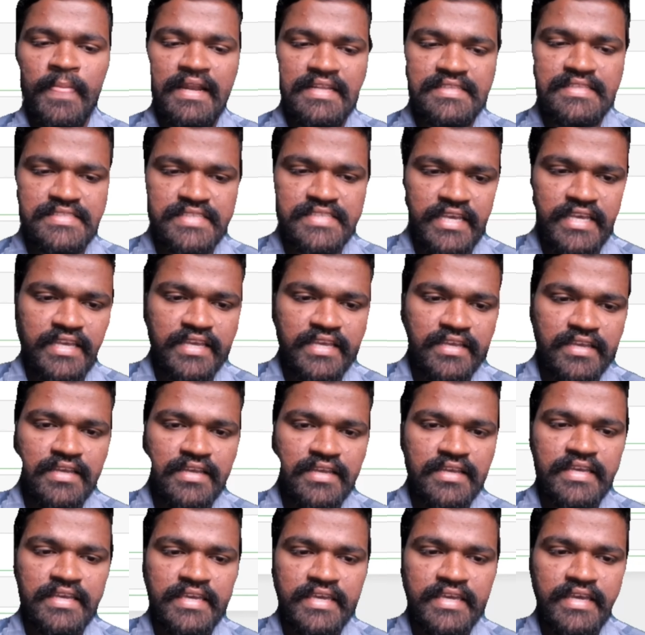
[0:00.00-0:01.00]
Let's say
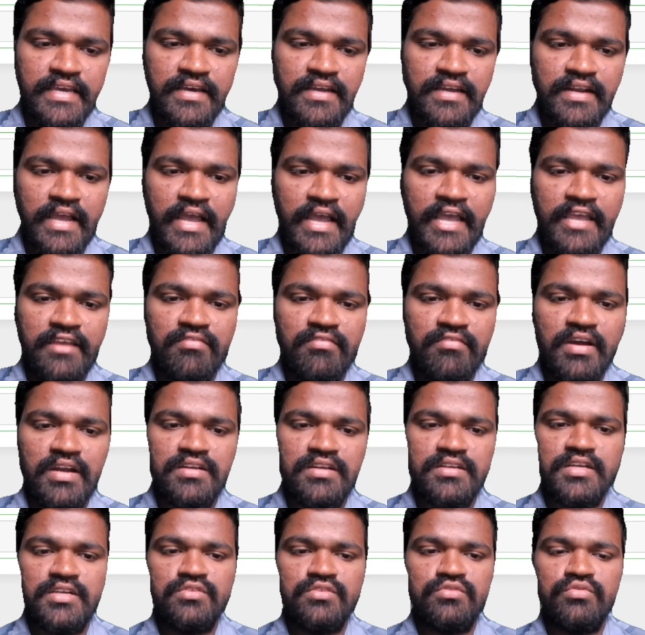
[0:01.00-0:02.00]
here I
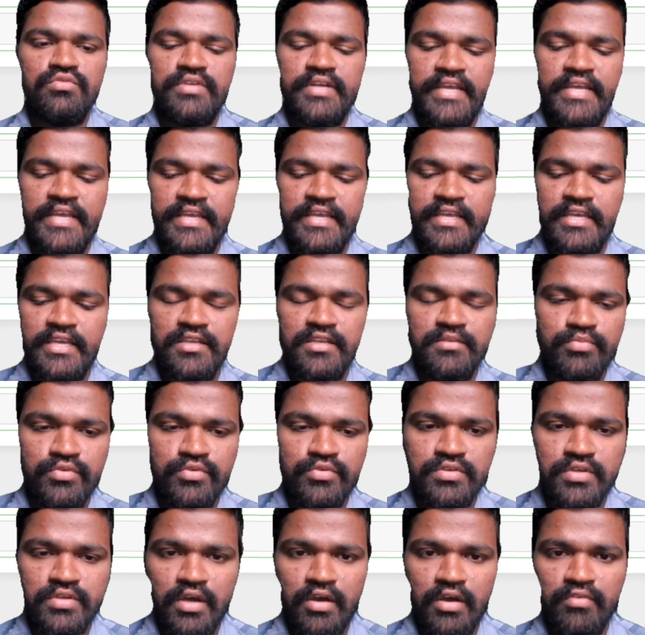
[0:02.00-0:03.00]
wanted to take
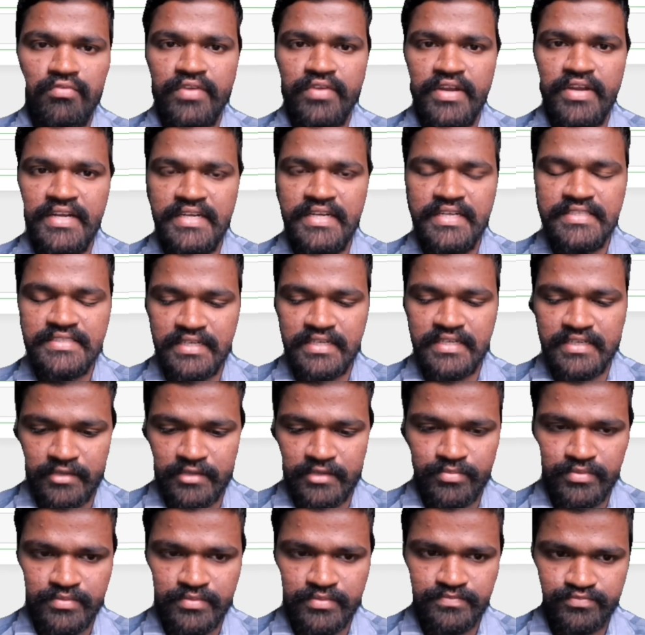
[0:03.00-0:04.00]
input of integer
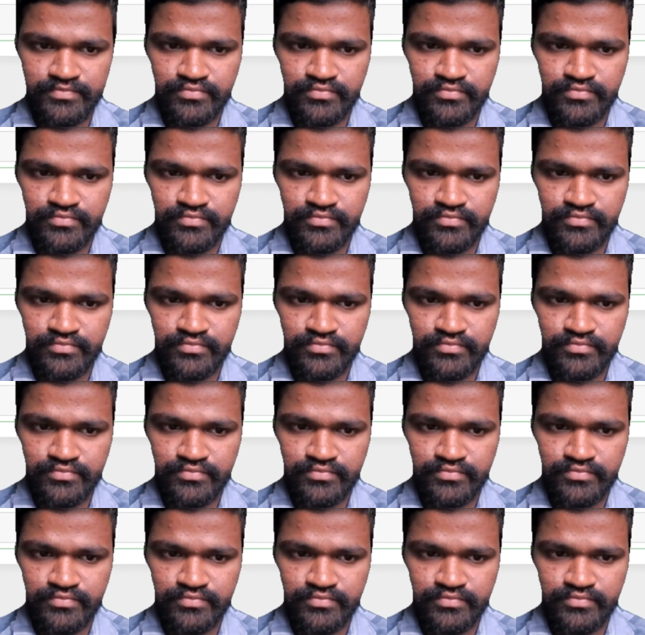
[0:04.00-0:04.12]
type